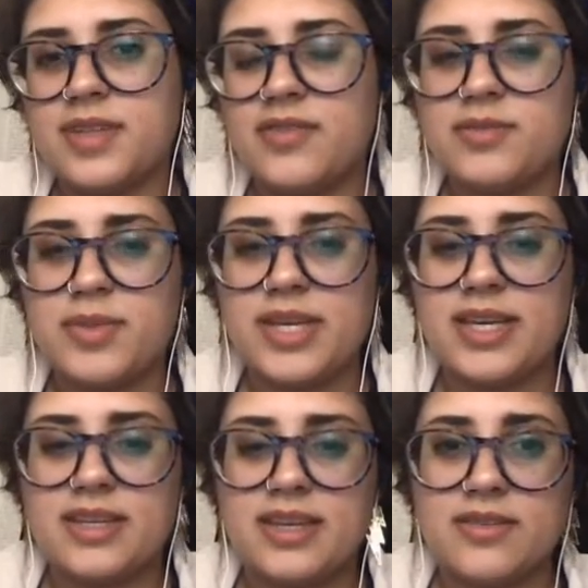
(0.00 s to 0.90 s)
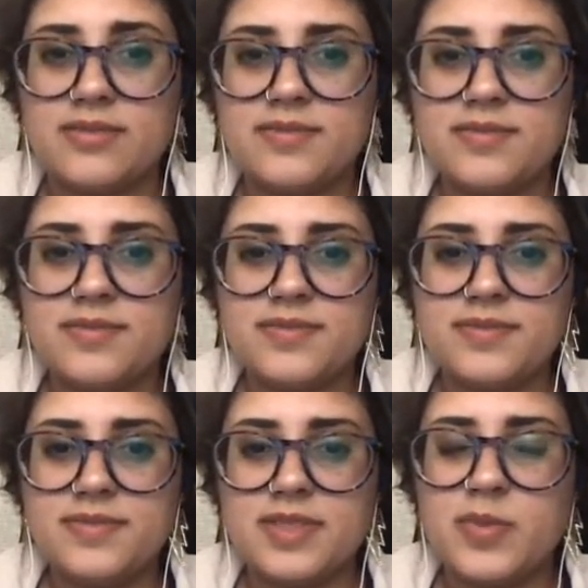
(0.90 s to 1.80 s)
to play it now.
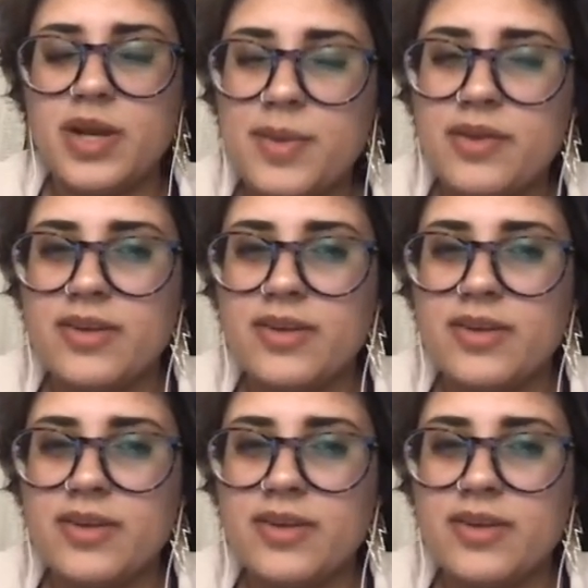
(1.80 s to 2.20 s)
It's been on my